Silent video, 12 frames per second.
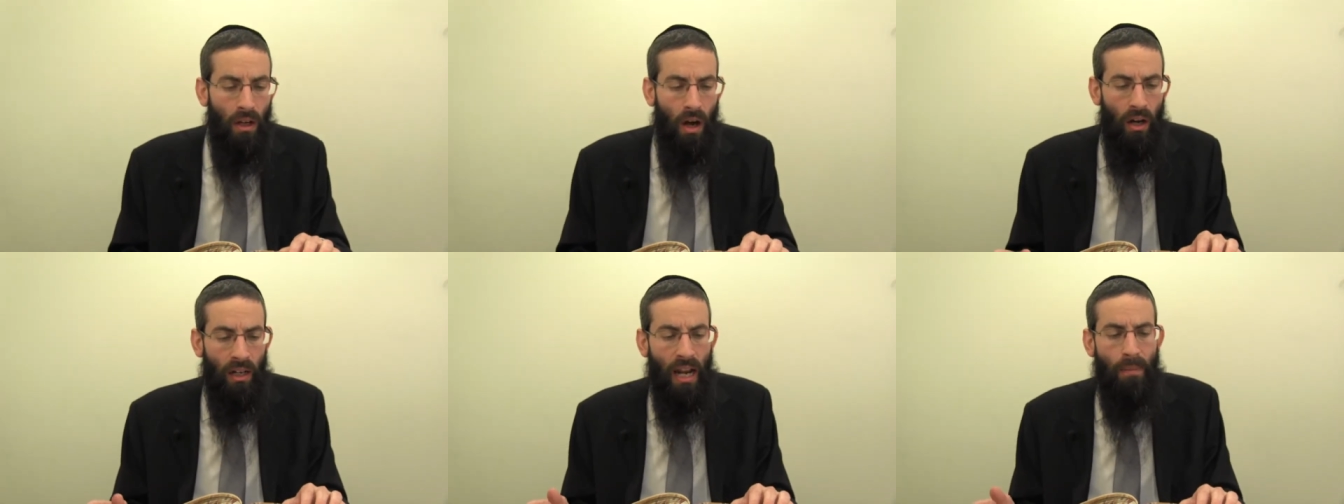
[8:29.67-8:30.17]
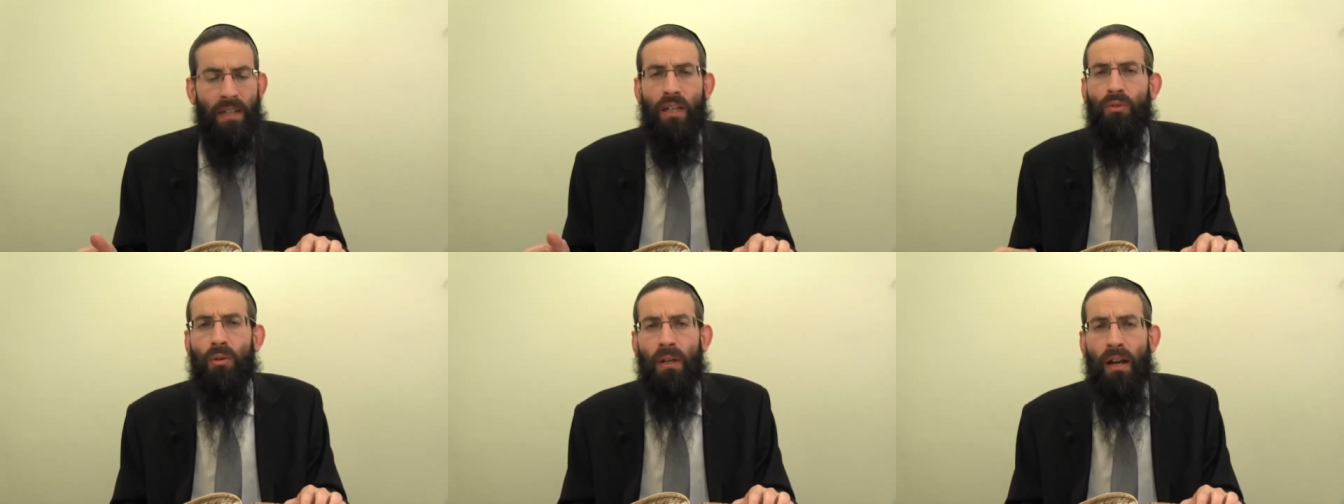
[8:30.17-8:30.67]
Hachanami
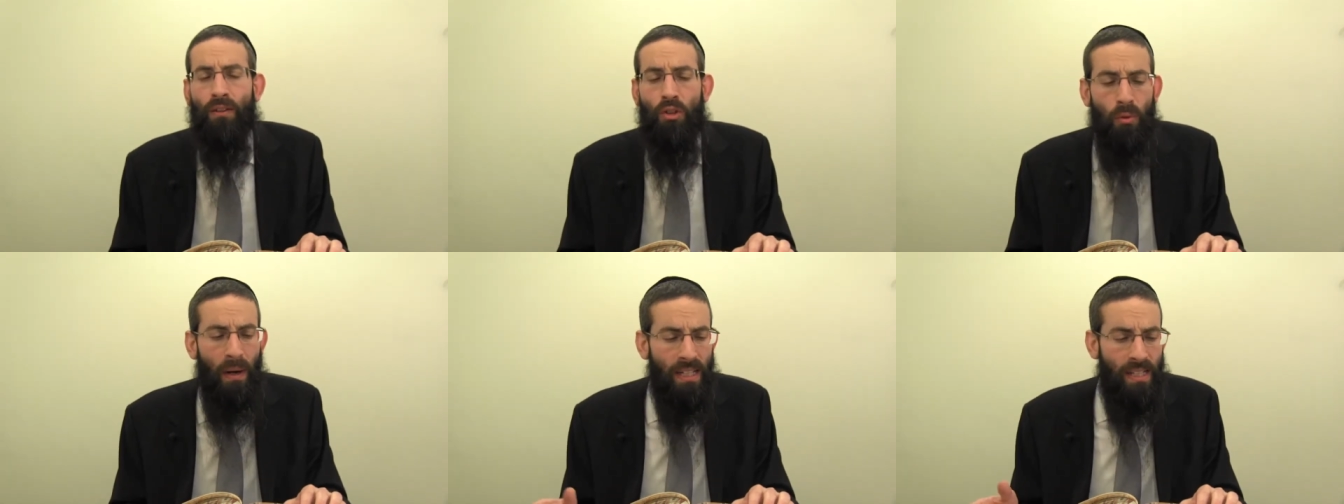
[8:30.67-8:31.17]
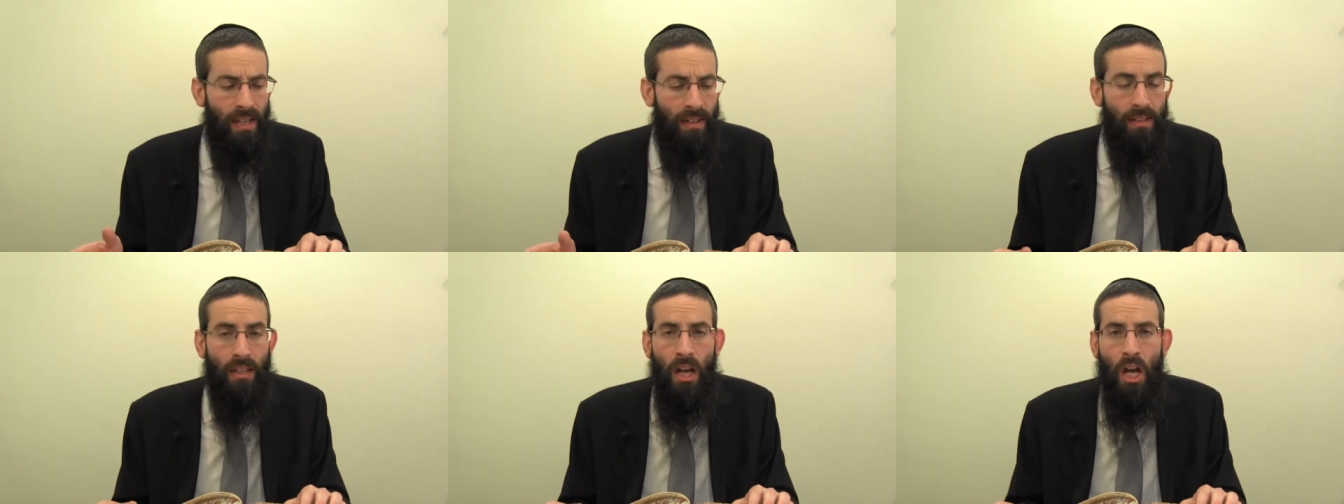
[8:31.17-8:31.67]
Ikaruba, here two by
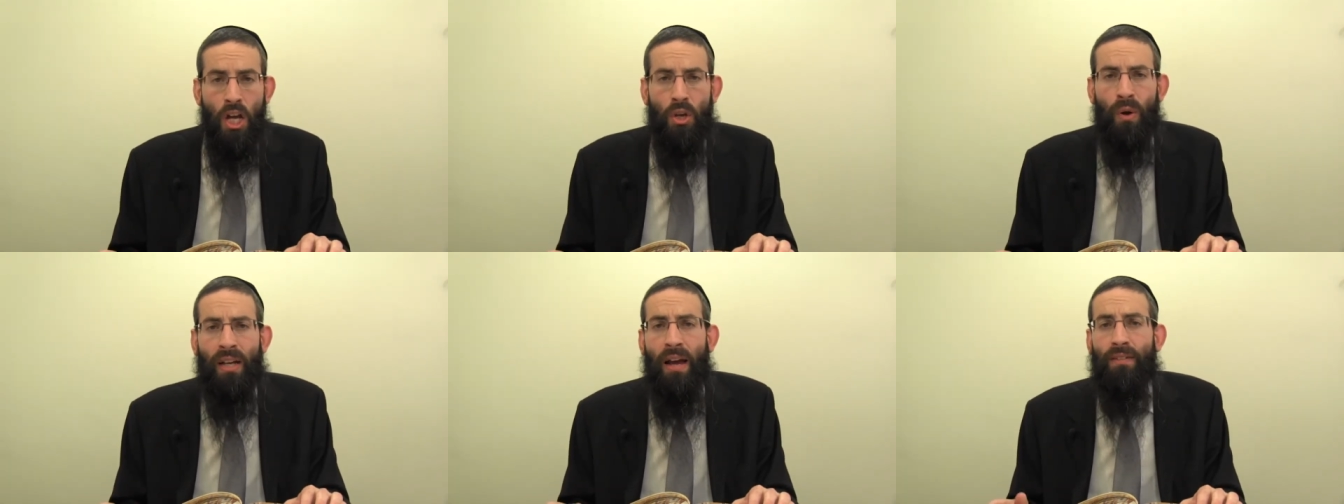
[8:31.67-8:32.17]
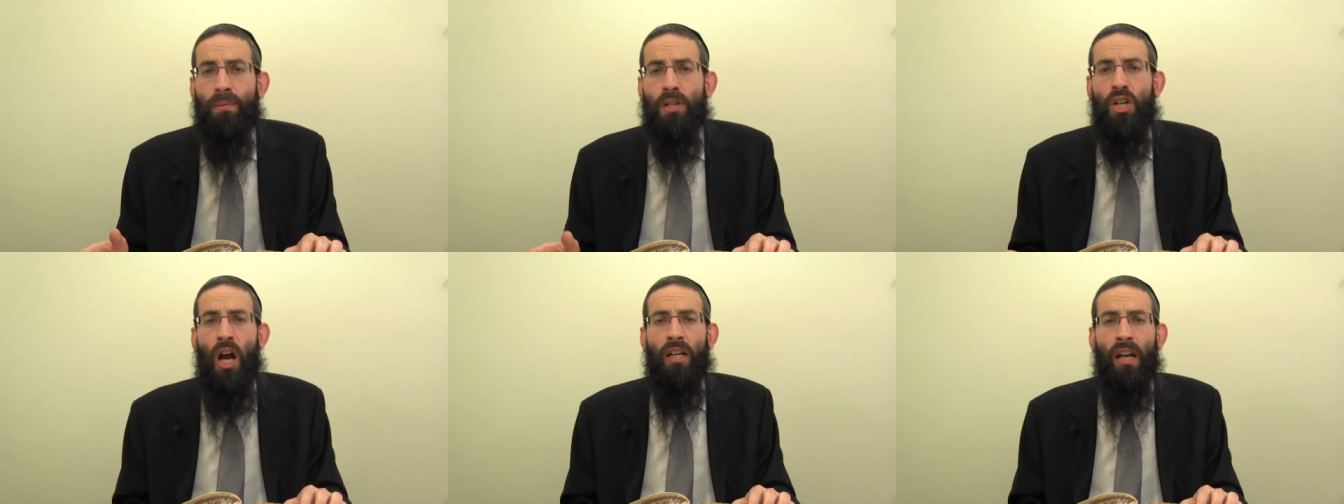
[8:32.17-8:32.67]
six. You already have the
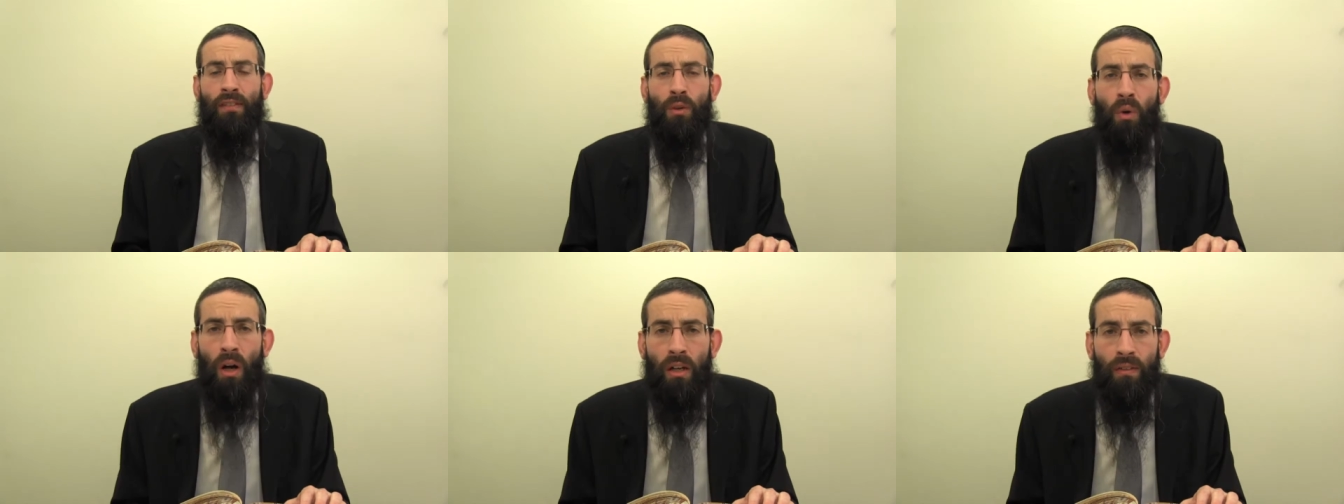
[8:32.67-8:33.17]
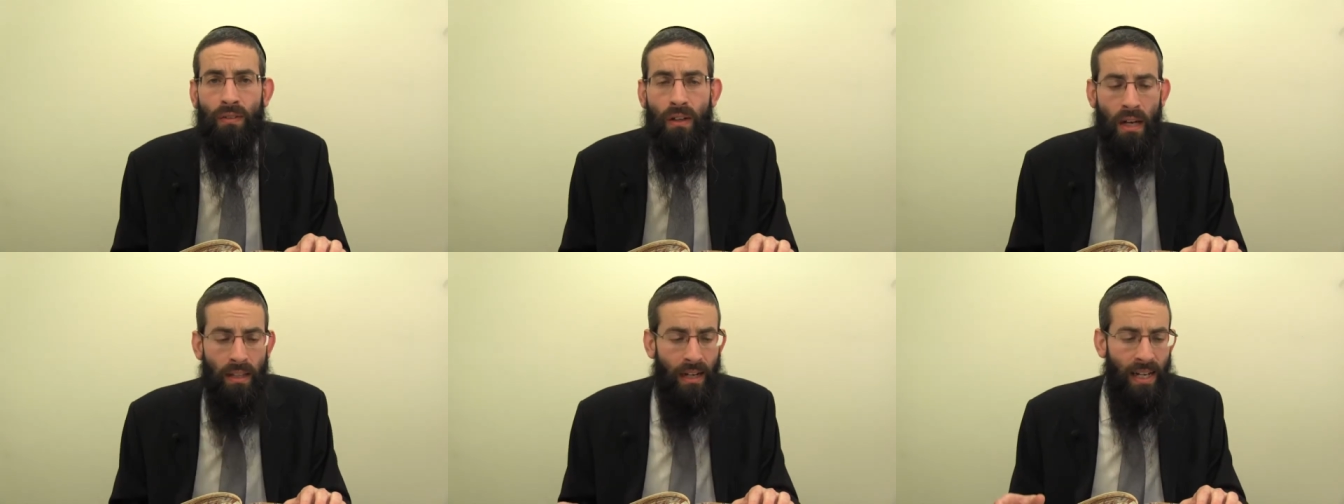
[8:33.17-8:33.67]
majority, you have the roiv
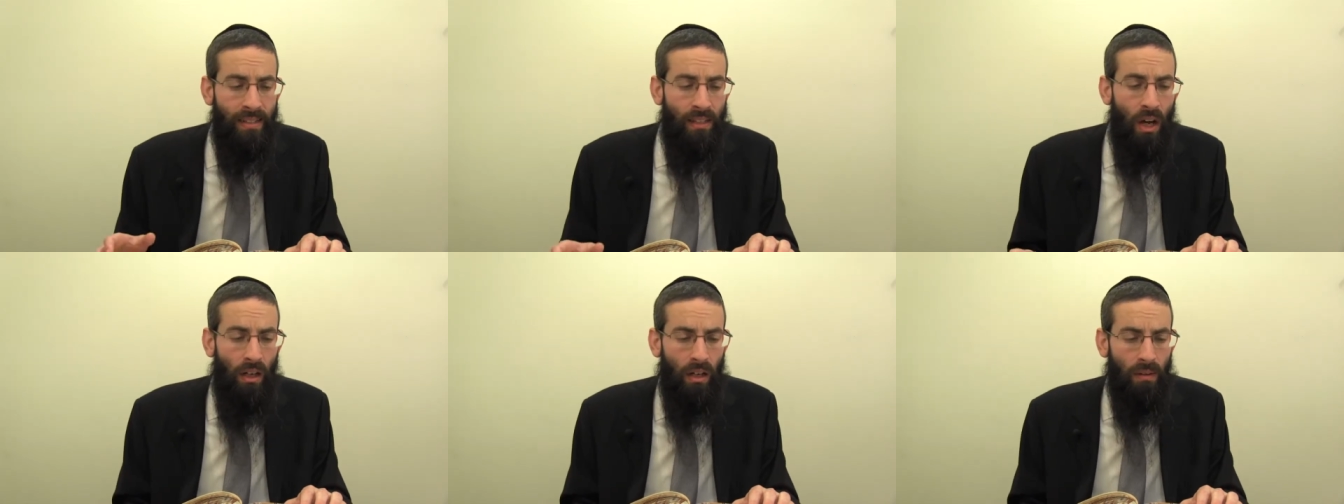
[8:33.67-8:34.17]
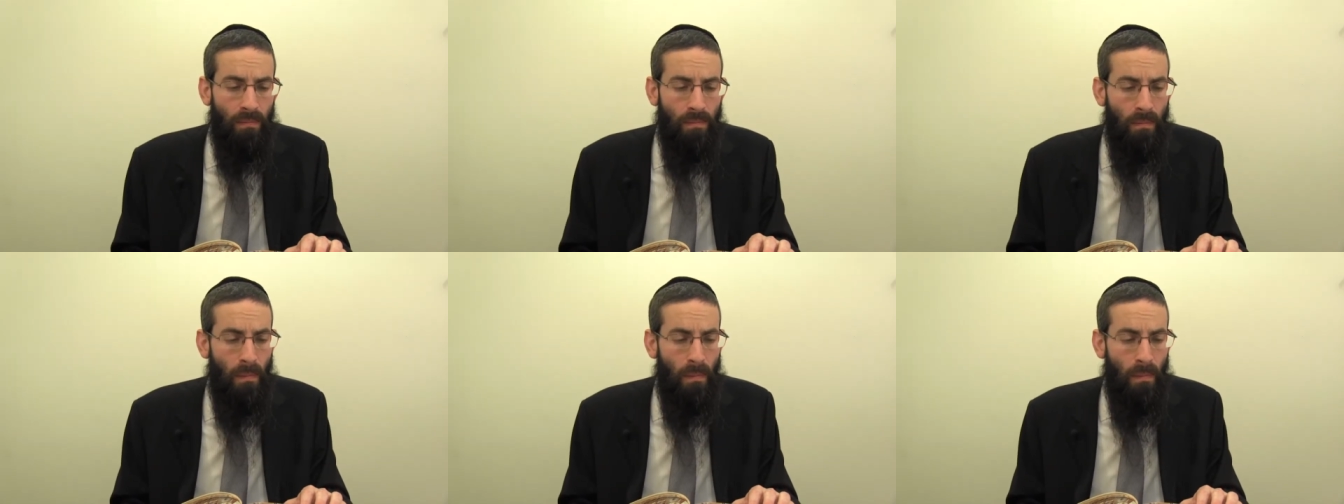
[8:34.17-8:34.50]
that ate the dagan.